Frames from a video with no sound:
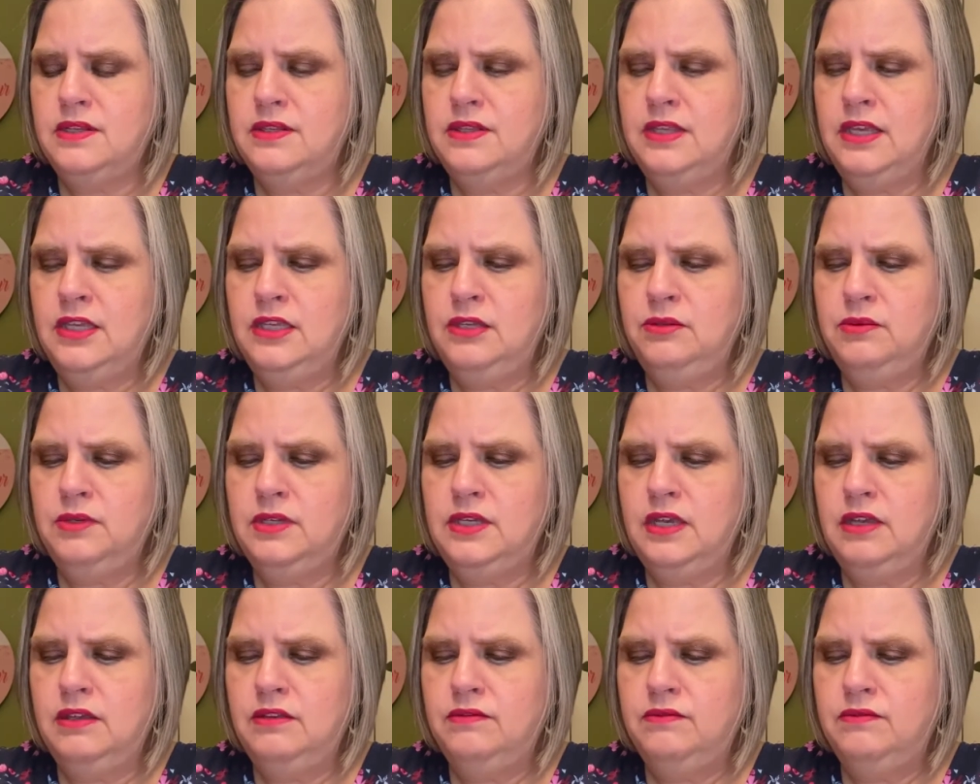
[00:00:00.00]
Thank you
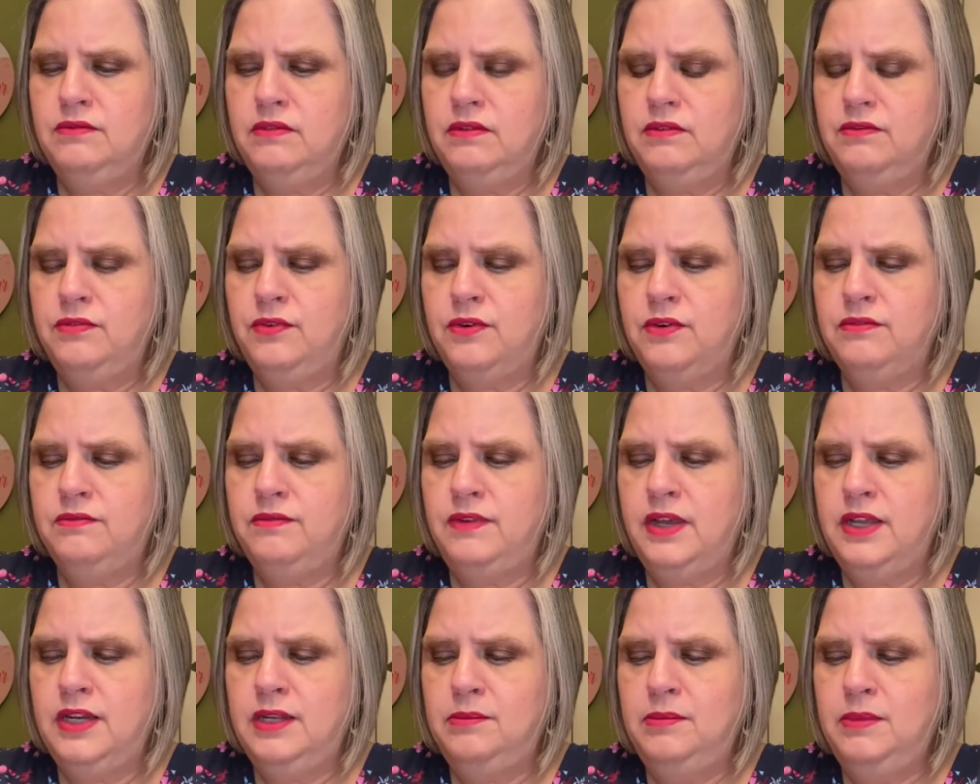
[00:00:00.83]
again for
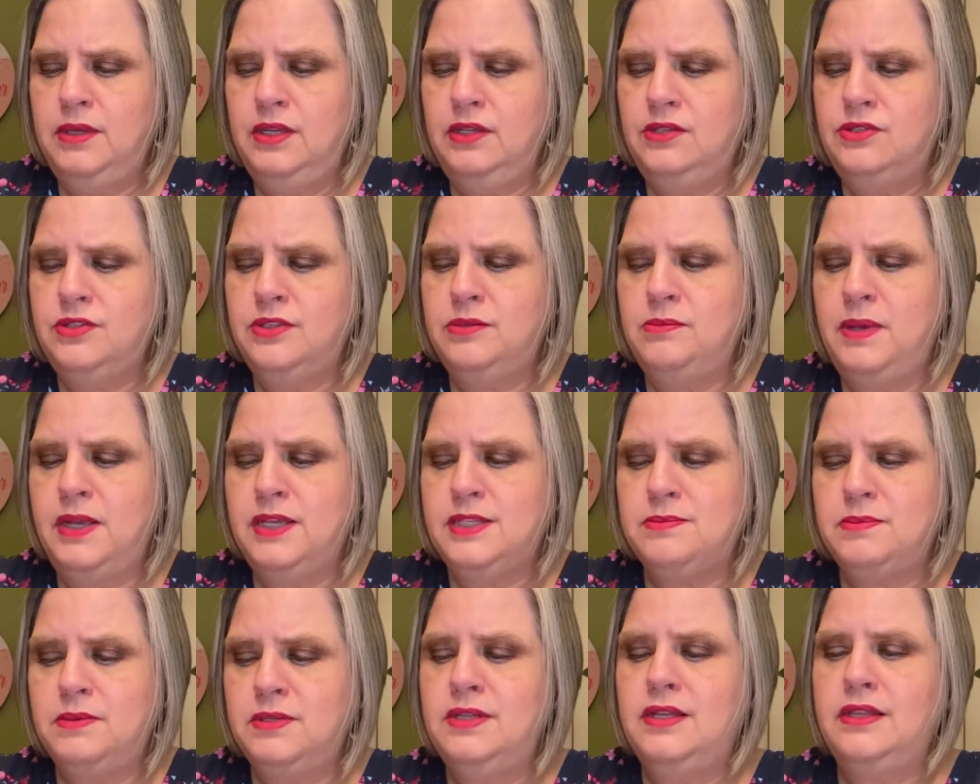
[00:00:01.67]
inviting me to the
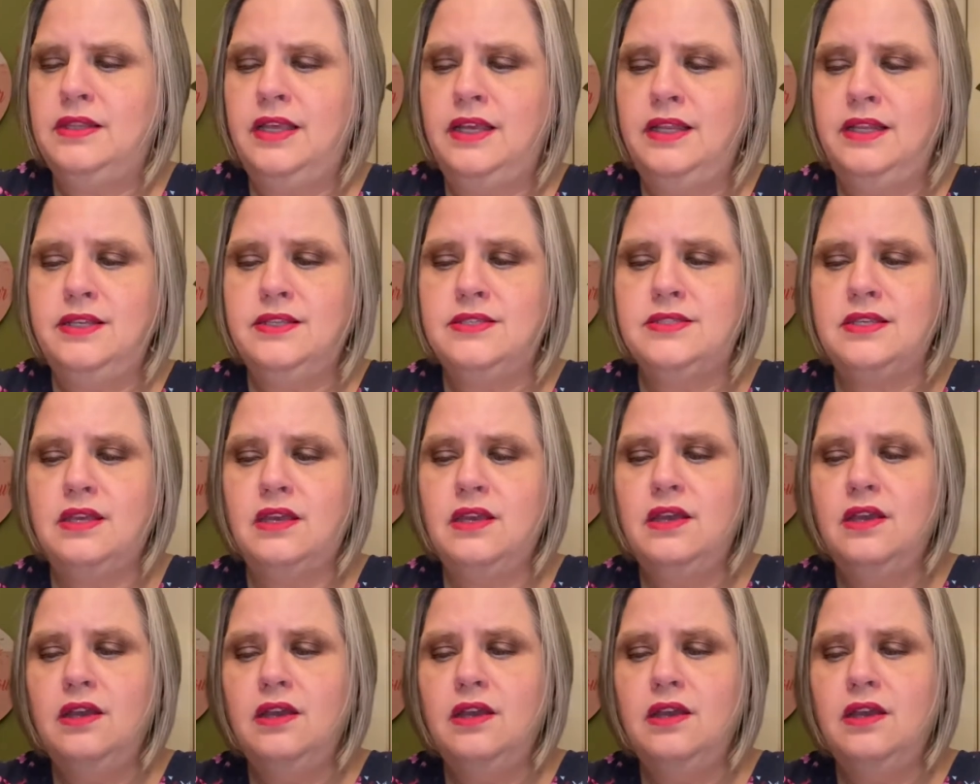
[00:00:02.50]
Mask Monday Ladies.